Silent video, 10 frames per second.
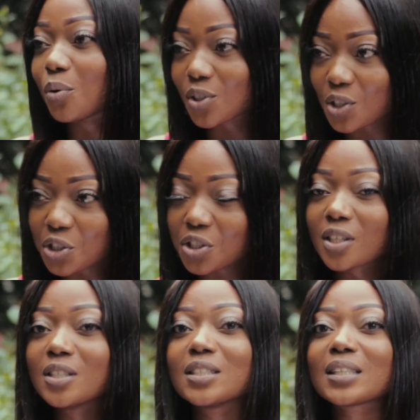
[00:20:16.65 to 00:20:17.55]

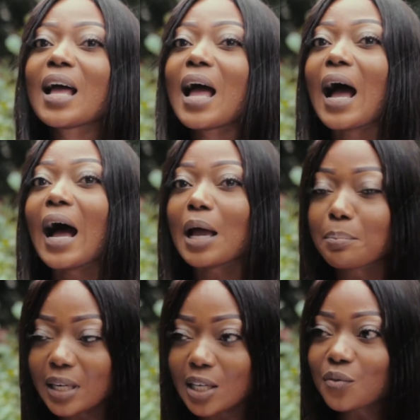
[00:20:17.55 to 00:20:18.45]
positions? I
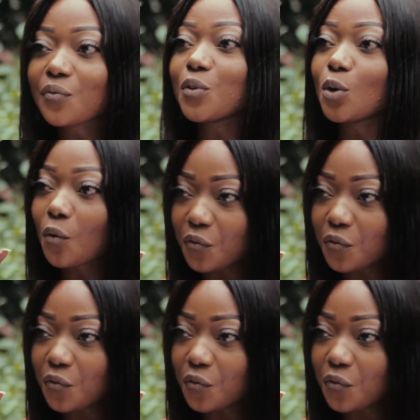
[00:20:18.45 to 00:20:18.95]
believe your